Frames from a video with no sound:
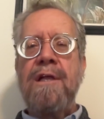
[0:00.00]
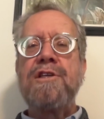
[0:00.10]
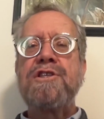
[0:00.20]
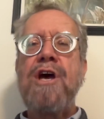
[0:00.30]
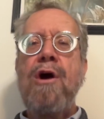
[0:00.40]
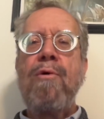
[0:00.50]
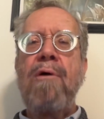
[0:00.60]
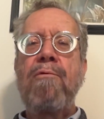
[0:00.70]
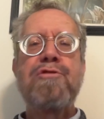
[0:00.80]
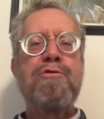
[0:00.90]
So
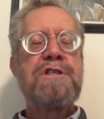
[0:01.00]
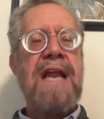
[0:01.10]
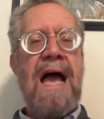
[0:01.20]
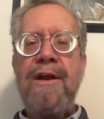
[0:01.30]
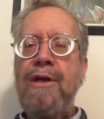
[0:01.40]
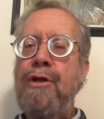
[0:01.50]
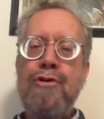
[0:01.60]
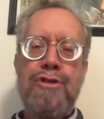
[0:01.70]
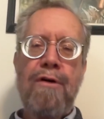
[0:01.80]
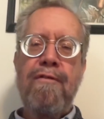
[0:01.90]
which was not
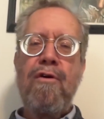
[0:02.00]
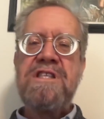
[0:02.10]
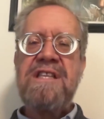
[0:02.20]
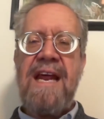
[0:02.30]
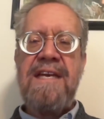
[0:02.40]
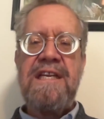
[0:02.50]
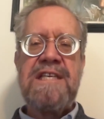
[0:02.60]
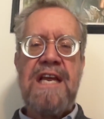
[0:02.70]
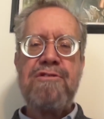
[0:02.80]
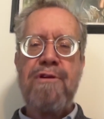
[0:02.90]
unusual, of course, in the 19th
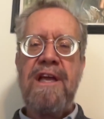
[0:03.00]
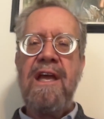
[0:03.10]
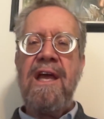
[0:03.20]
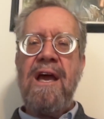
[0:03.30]
century.